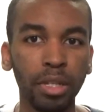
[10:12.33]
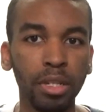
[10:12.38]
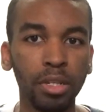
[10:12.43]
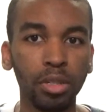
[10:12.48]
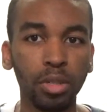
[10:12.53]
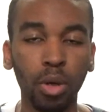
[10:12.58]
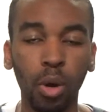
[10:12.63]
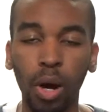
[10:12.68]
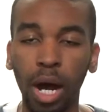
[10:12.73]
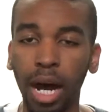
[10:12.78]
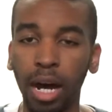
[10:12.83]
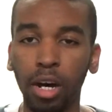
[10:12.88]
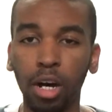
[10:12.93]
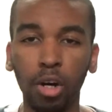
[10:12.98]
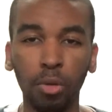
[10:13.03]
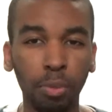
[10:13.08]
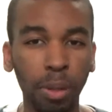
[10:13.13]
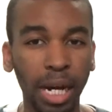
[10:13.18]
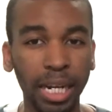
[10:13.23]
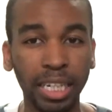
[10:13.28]
So I
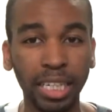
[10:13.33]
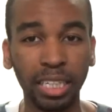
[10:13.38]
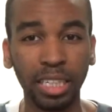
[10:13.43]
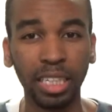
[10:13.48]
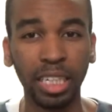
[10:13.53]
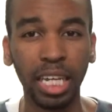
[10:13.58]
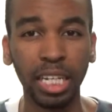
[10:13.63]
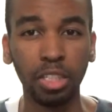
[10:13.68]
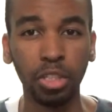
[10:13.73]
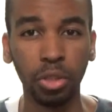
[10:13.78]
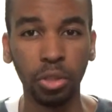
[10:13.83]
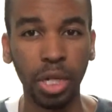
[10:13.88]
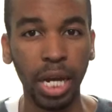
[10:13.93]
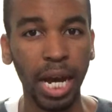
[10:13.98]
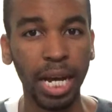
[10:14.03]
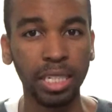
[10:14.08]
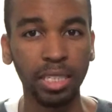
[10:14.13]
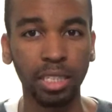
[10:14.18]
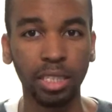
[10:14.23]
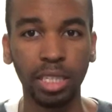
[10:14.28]
hope I can get you
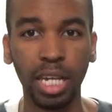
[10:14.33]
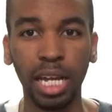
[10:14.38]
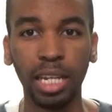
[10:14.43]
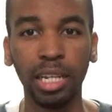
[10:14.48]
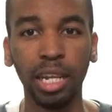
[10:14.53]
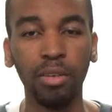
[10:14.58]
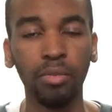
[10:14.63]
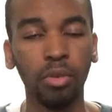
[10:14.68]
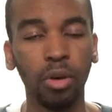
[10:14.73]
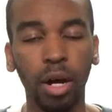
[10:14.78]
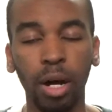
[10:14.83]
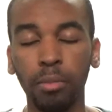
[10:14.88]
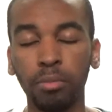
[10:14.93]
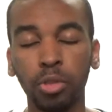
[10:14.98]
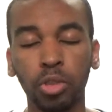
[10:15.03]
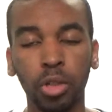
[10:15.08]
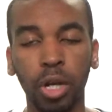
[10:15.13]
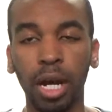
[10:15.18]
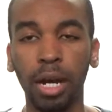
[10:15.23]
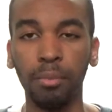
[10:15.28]
guys to that level. I'm
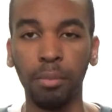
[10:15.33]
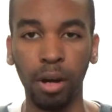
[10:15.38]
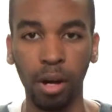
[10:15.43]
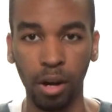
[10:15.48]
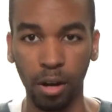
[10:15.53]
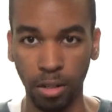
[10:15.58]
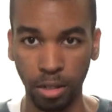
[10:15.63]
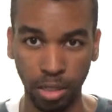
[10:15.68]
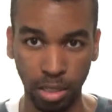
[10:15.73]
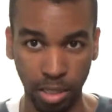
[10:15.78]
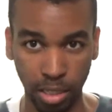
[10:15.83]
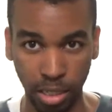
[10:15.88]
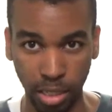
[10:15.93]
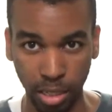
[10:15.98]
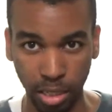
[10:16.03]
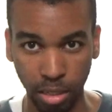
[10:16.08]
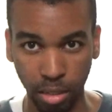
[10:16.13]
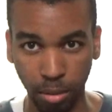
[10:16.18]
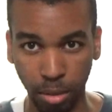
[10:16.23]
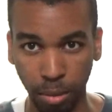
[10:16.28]
trying my hardest
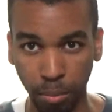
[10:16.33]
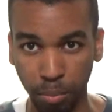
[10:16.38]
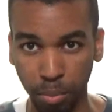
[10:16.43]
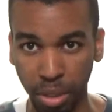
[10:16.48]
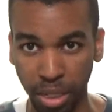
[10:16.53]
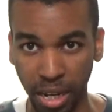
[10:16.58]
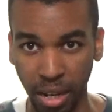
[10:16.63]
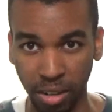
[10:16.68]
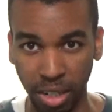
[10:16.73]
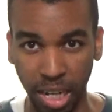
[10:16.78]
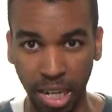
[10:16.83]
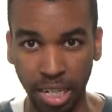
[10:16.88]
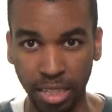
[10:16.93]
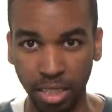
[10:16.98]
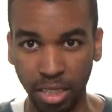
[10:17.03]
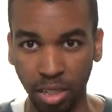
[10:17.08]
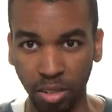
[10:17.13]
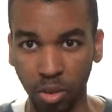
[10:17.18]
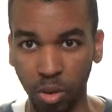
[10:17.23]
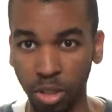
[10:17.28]
to put out
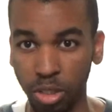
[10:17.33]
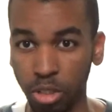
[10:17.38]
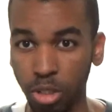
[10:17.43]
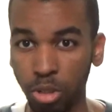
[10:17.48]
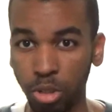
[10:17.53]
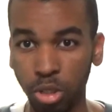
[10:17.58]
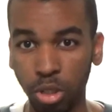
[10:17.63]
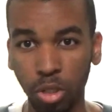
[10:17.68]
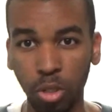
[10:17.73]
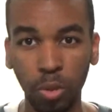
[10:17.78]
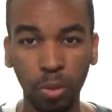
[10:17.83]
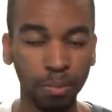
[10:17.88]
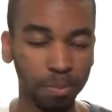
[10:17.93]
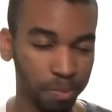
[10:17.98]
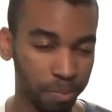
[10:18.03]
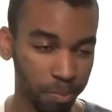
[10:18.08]
content on YouTube.